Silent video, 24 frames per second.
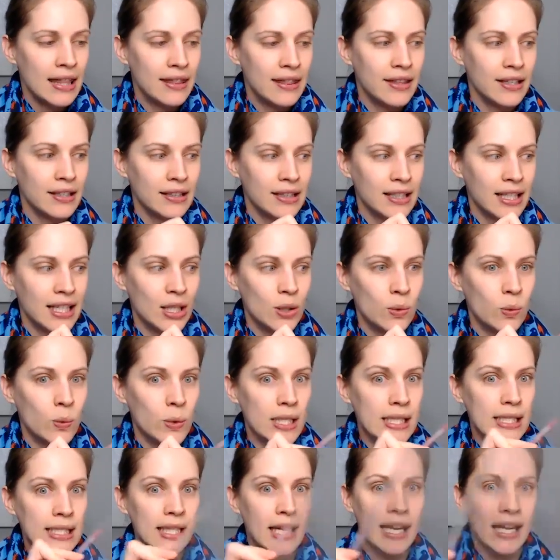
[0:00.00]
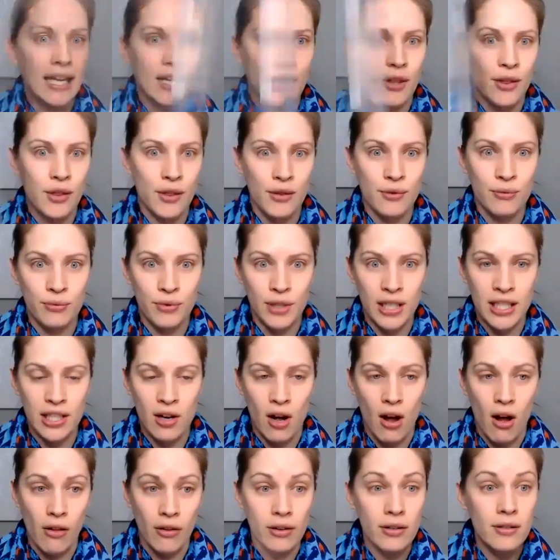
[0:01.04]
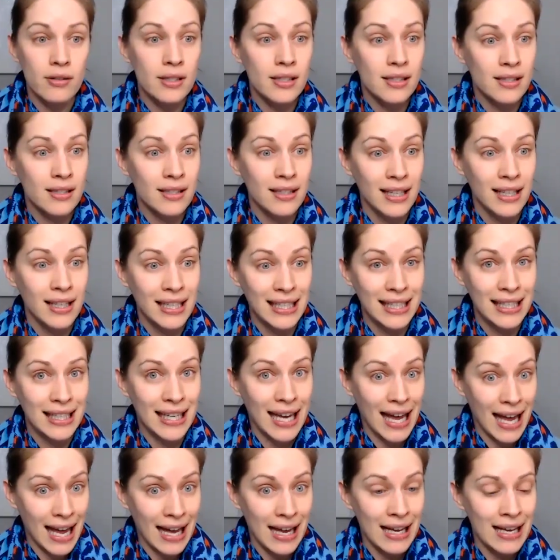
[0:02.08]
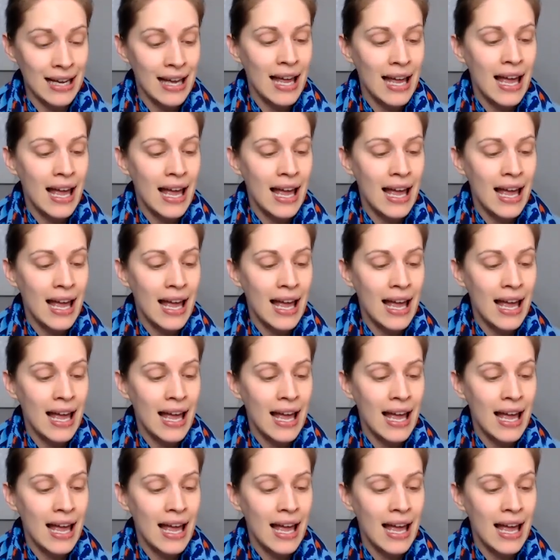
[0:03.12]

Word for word: The lid was like $3. Yeah.